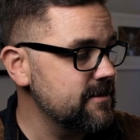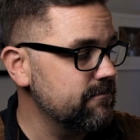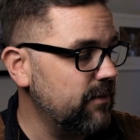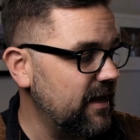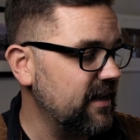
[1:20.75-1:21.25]

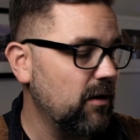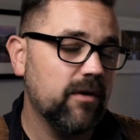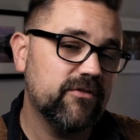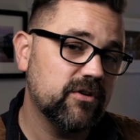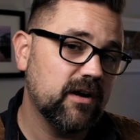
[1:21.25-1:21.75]
But
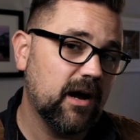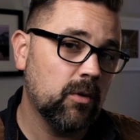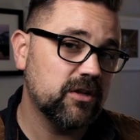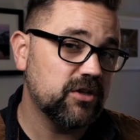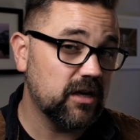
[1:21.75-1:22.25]
however, I
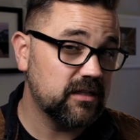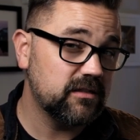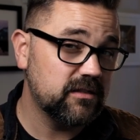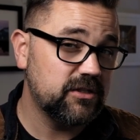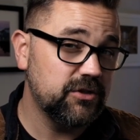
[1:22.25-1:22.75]
want to talk
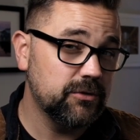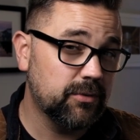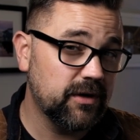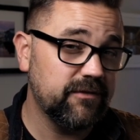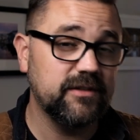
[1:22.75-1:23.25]
to you
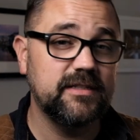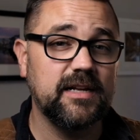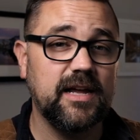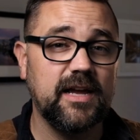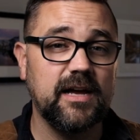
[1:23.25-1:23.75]
briefly
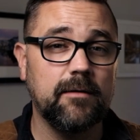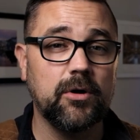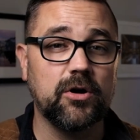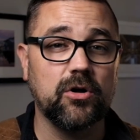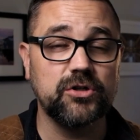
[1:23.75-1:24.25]
today
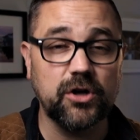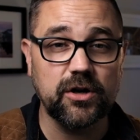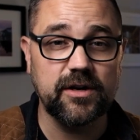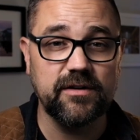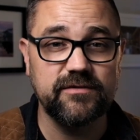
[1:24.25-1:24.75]
about an
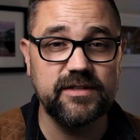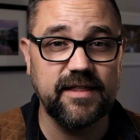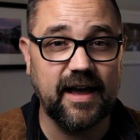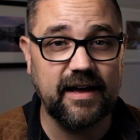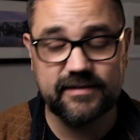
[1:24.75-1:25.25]
alternative to
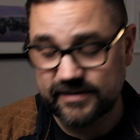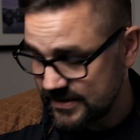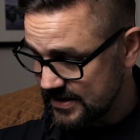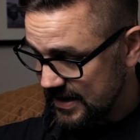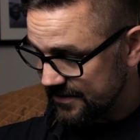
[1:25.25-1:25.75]
that,
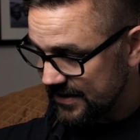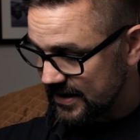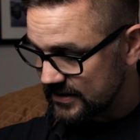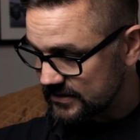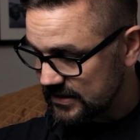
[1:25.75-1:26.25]
and
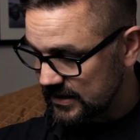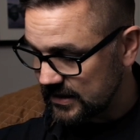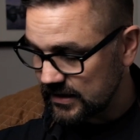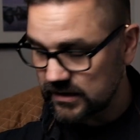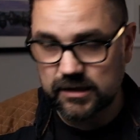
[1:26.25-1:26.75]
that is
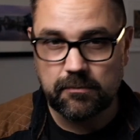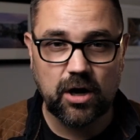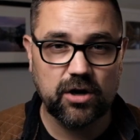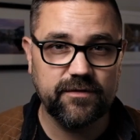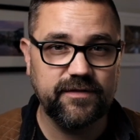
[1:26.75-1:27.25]
the
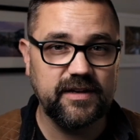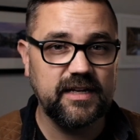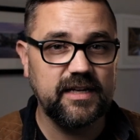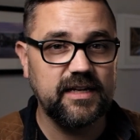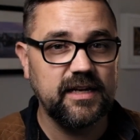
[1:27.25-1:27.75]

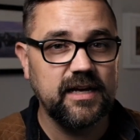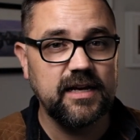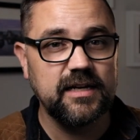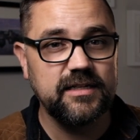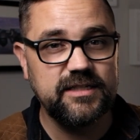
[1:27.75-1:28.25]
Lomography
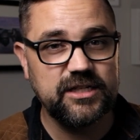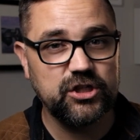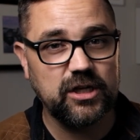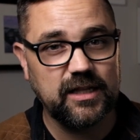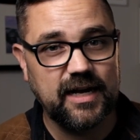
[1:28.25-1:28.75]

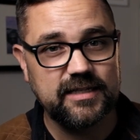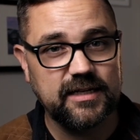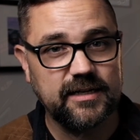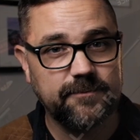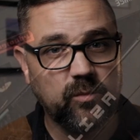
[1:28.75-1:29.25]
Digitaliza.